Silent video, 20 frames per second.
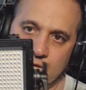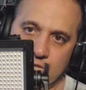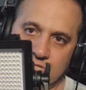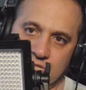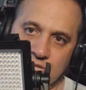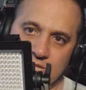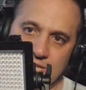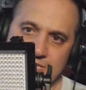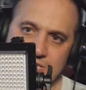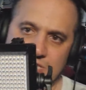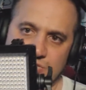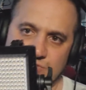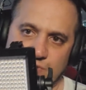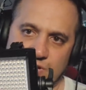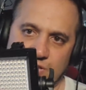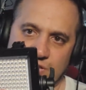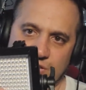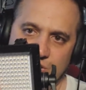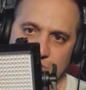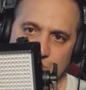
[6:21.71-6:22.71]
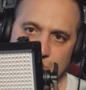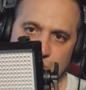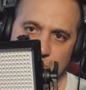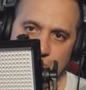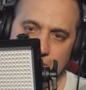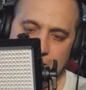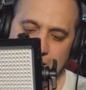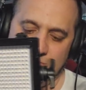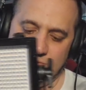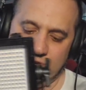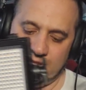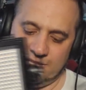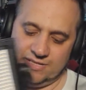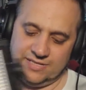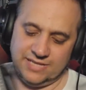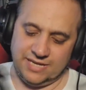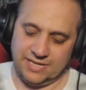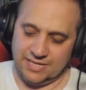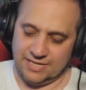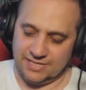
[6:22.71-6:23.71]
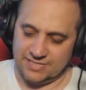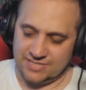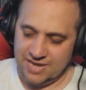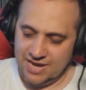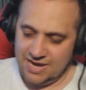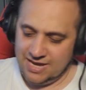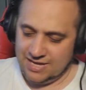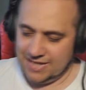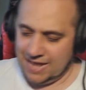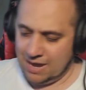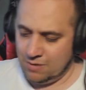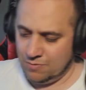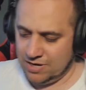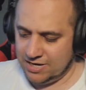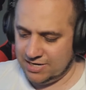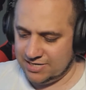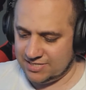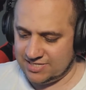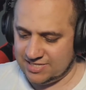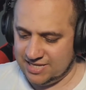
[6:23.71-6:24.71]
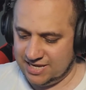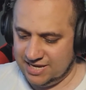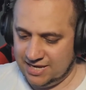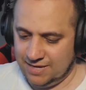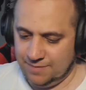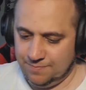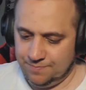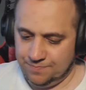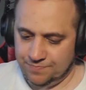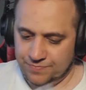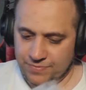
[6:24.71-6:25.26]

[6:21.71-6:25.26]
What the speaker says: So this is really cool. I really dig this. Now we're going to see,